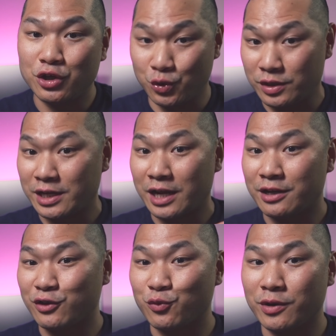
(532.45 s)
You can add
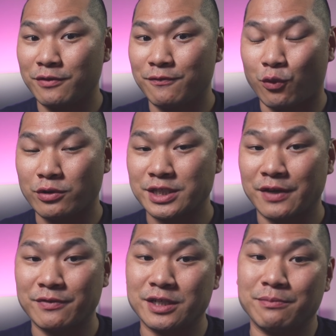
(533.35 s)
another one for
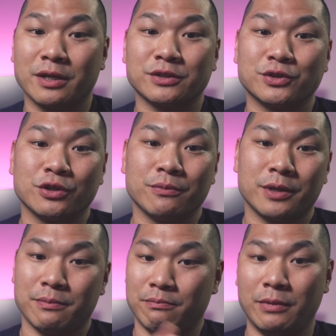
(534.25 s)
17 bucks or so, but
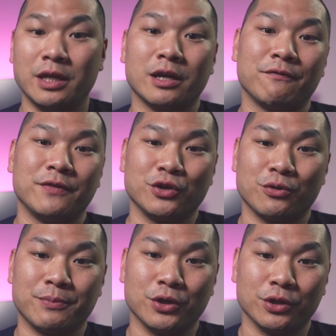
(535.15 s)
it may not fit
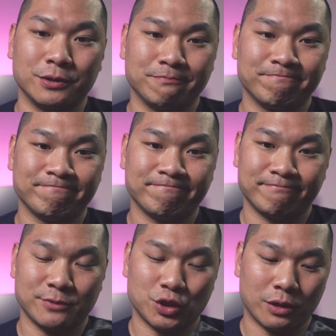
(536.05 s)
your build.
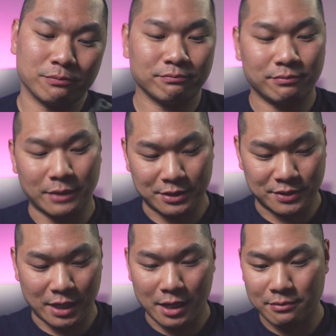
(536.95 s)
So
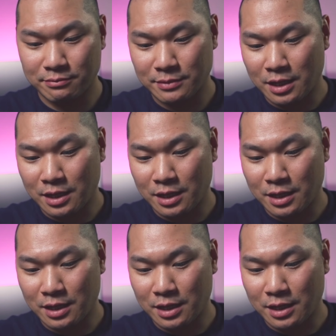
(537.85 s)
that's that.